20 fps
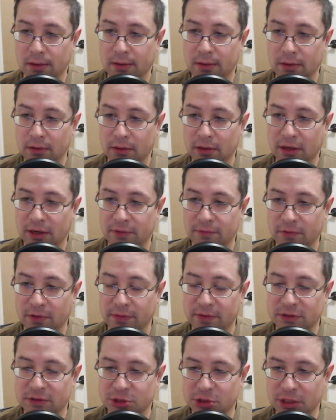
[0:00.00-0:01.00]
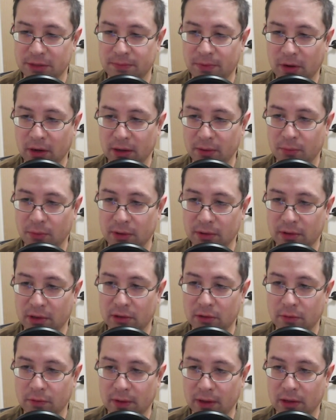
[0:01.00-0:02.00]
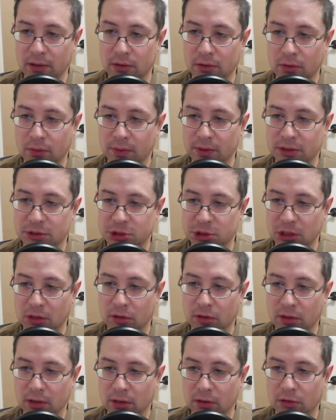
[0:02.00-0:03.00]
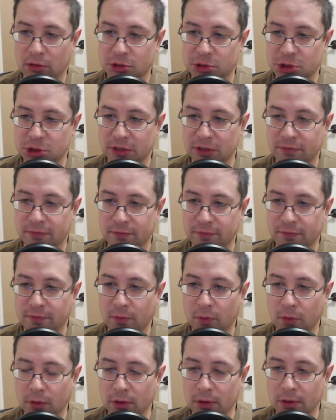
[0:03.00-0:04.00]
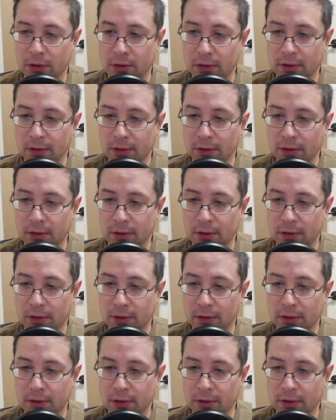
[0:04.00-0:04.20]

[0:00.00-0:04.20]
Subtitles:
Can I run the g pawn once I do that? Queen g6, g4.